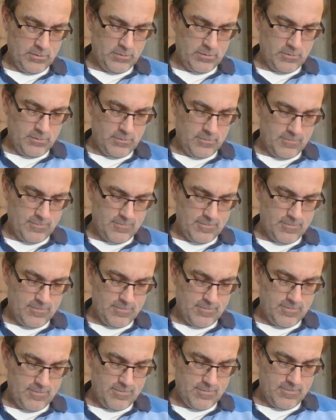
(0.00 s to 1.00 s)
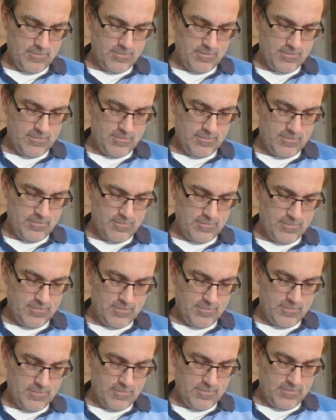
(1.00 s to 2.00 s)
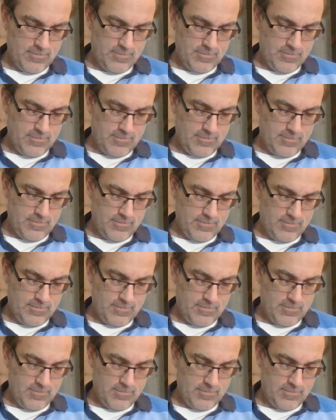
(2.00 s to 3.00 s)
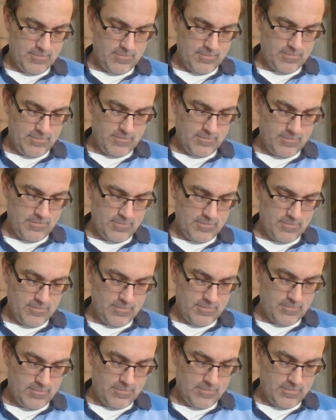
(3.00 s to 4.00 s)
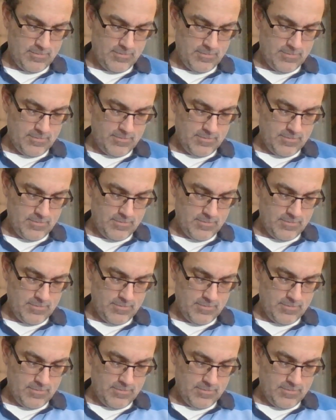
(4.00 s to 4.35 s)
No one is speaking in this clip.